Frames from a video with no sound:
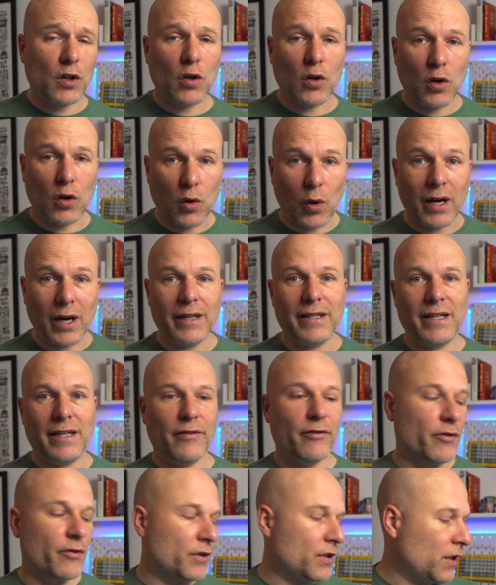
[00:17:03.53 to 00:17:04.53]
quite
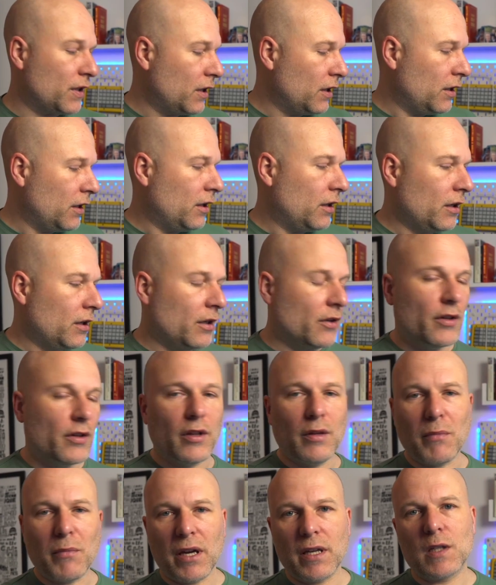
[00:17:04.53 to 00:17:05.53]
different than
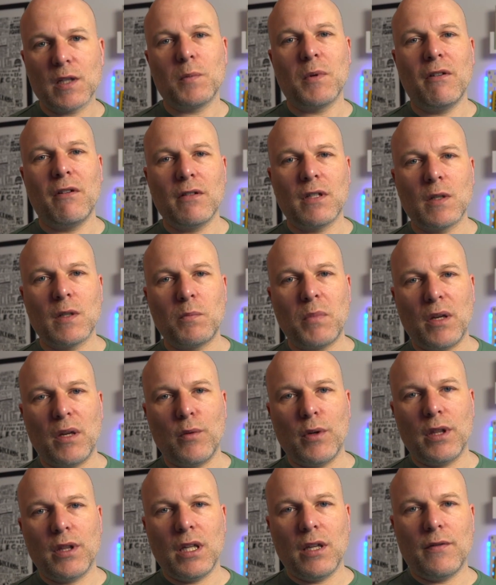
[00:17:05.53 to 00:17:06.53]
my experience has been
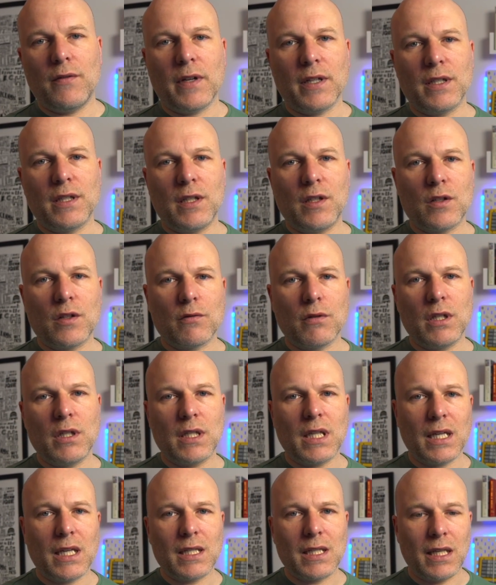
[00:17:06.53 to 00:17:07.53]
with the Advantage
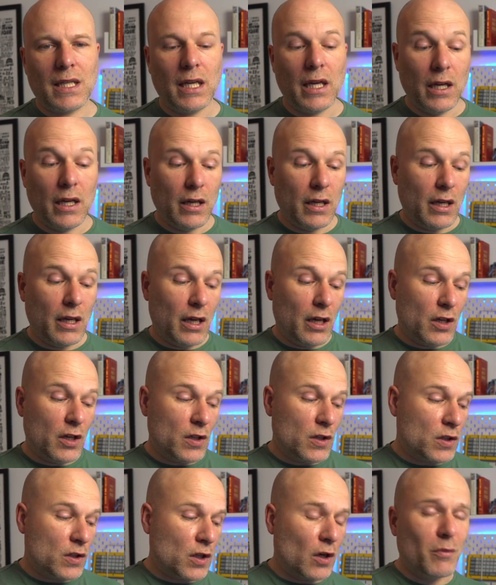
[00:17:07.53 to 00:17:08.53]
360.
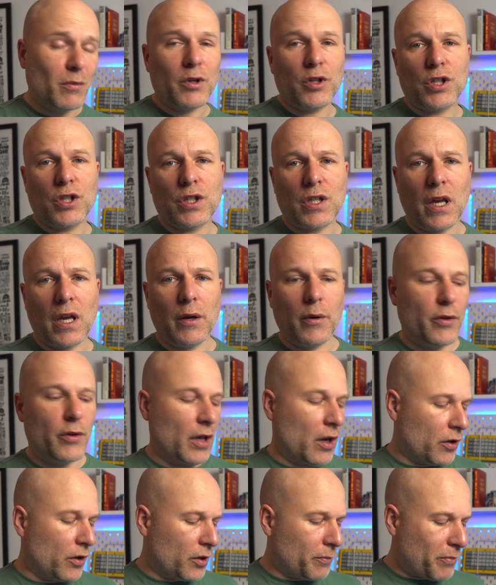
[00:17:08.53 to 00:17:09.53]
So much so that
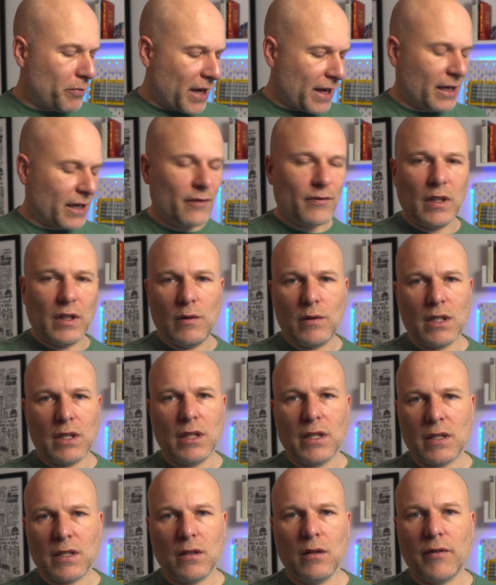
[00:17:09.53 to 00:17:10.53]
on the back of using
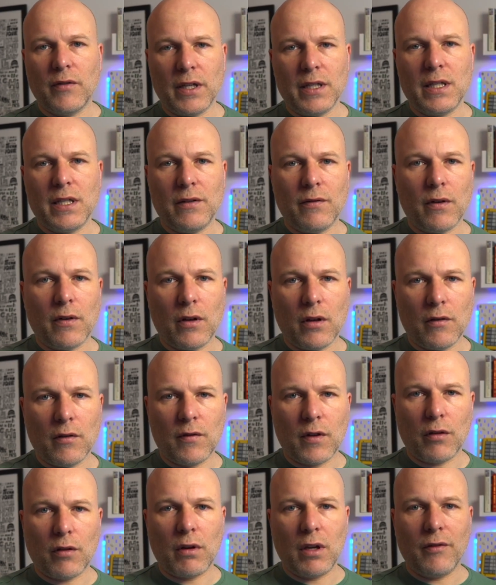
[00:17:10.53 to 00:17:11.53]
this Glove80 for
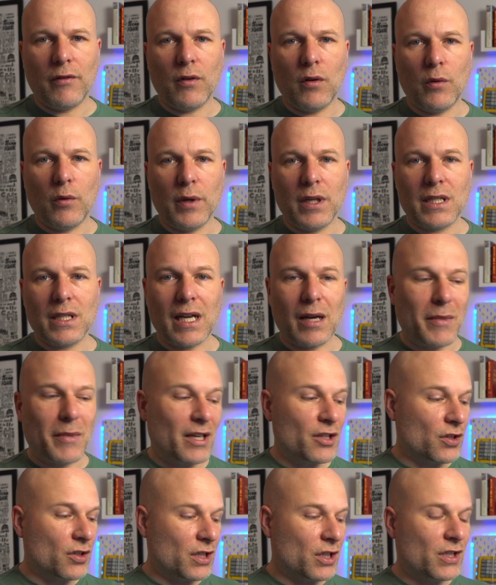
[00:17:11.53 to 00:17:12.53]
3 or 4 weeks, I'm
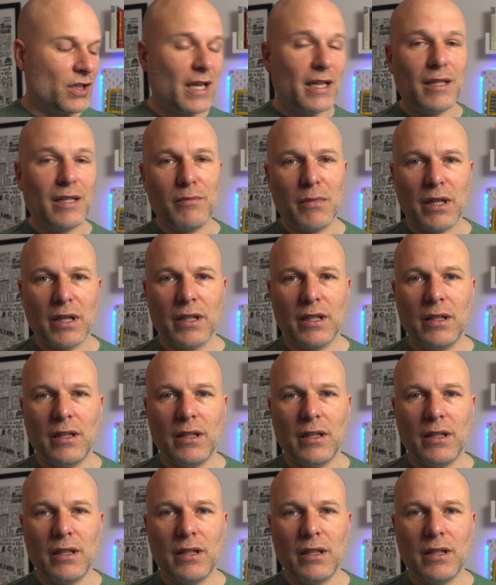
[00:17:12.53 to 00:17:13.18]
actually sending my